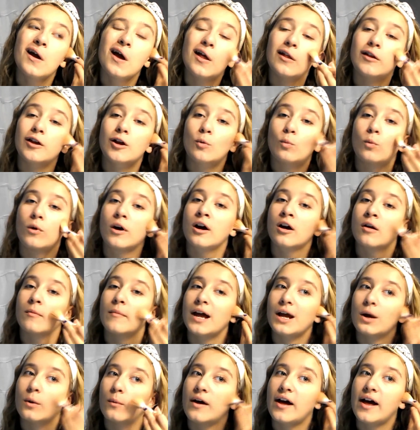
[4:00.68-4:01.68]
and then work
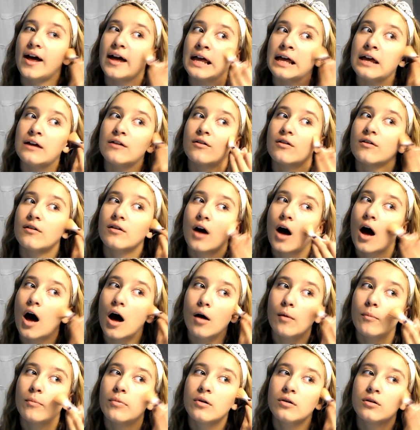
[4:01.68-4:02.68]
my way
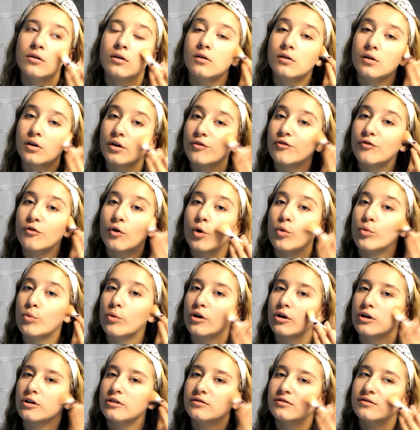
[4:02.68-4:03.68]
up or forward.